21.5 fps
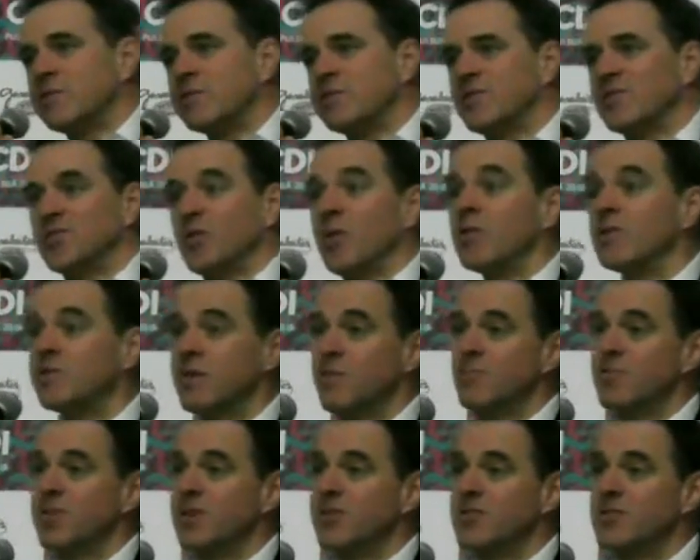a strong
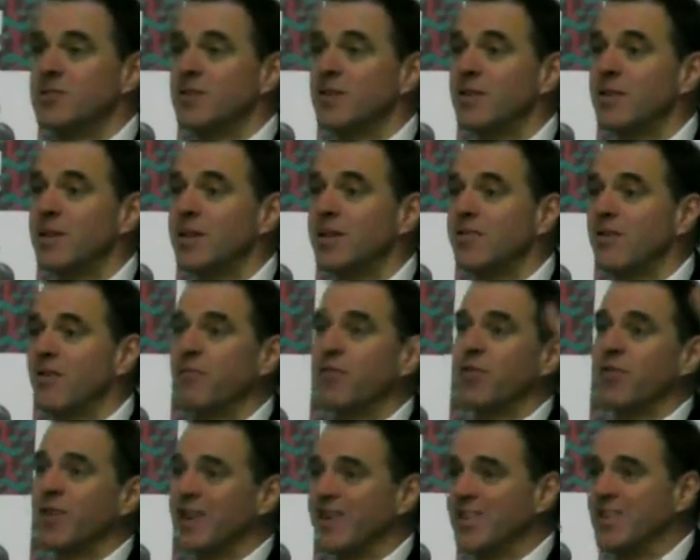temptation to think of
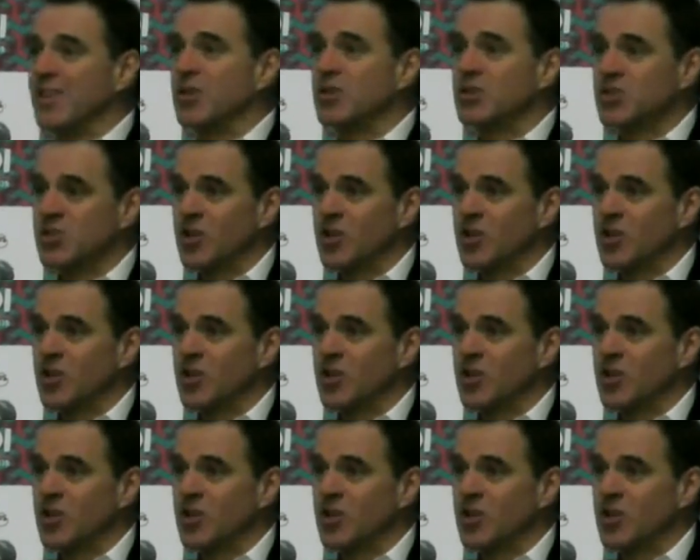everything in those